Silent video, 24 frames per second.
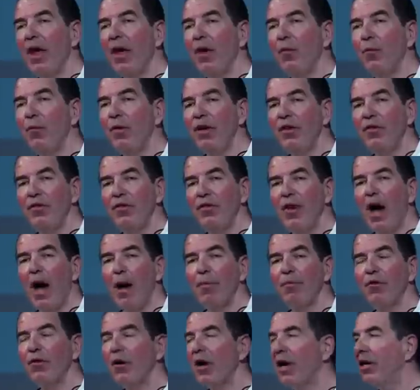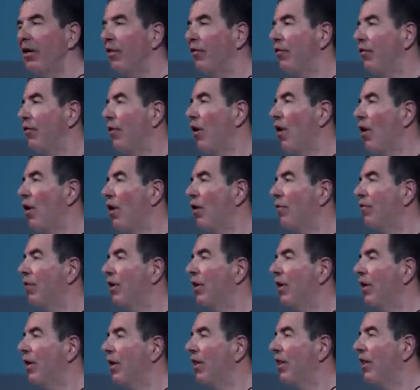then we stop trying to solve
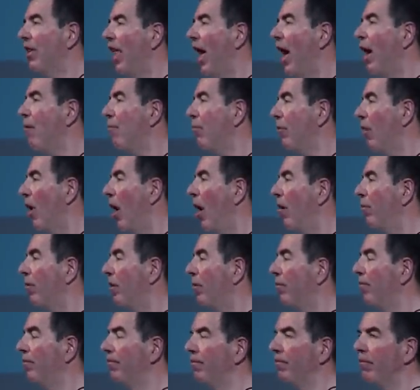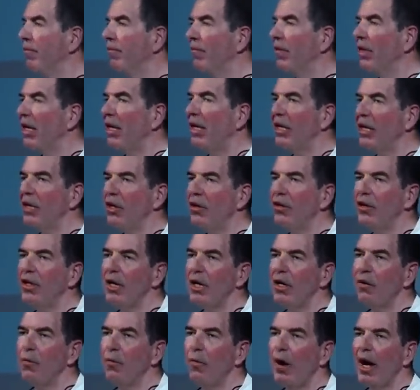that problem in a
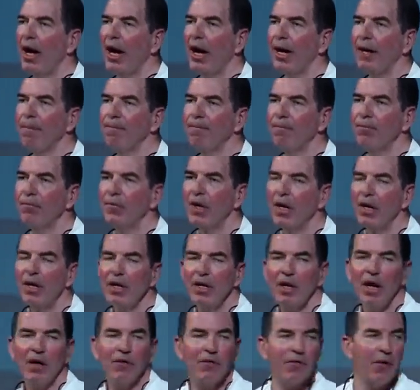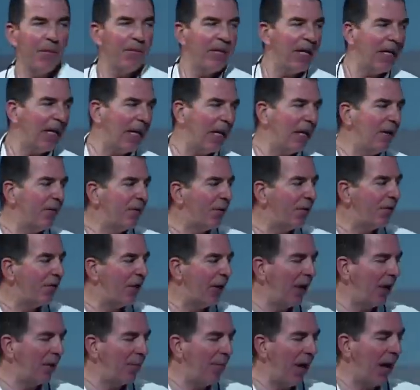unique way. Now, there's something
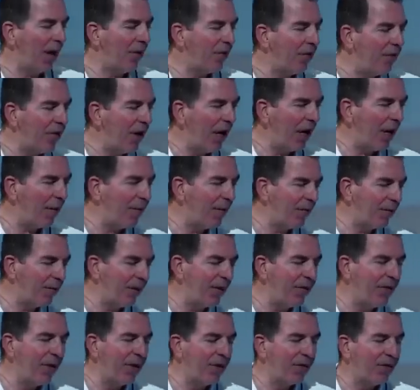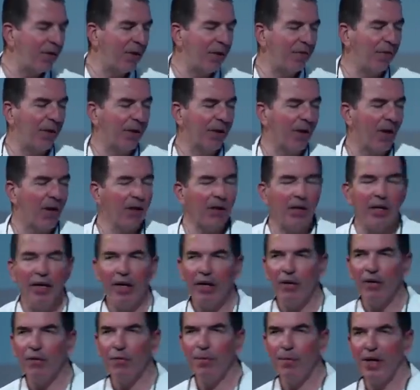interesting about shame, and the reason it's a different color
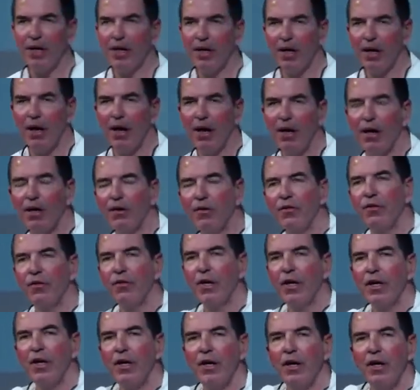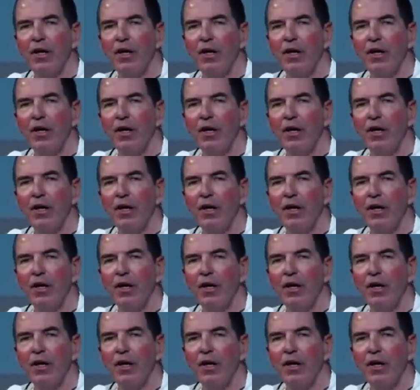here is because